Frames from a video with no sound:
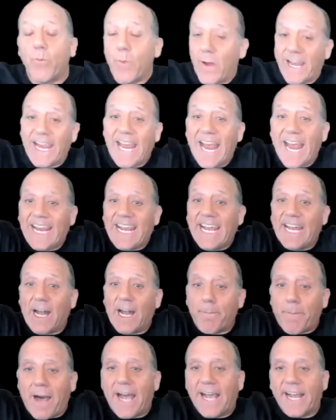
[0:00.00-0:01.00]
We can't get
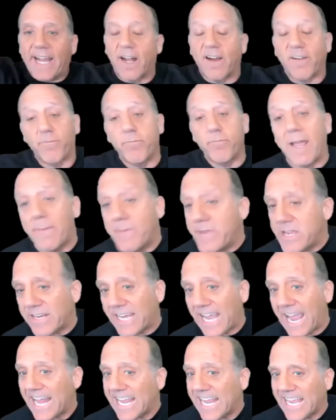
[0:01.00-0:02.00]
up high enough. Maybe you
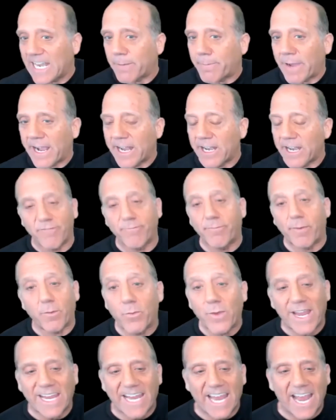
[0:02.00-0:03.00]
can get up high enough, but
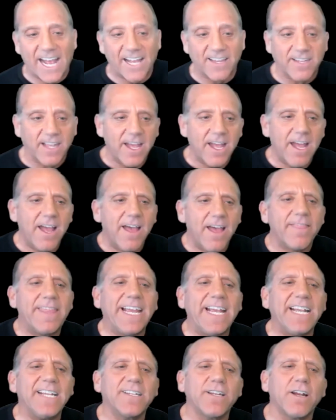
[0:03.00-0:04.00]
we can't.
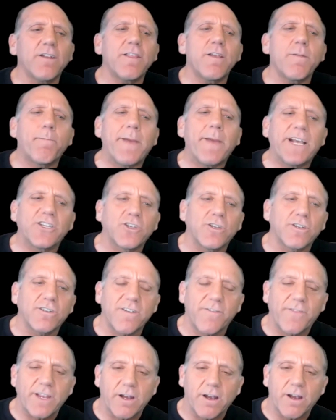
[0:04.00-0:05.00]
These are the pictures
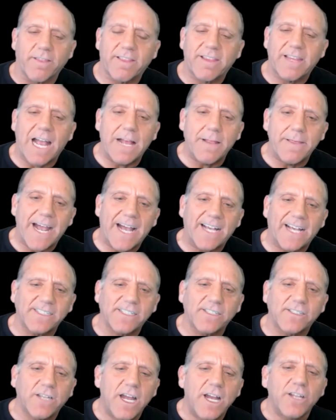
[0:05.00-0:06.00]
of the Earth. NASA's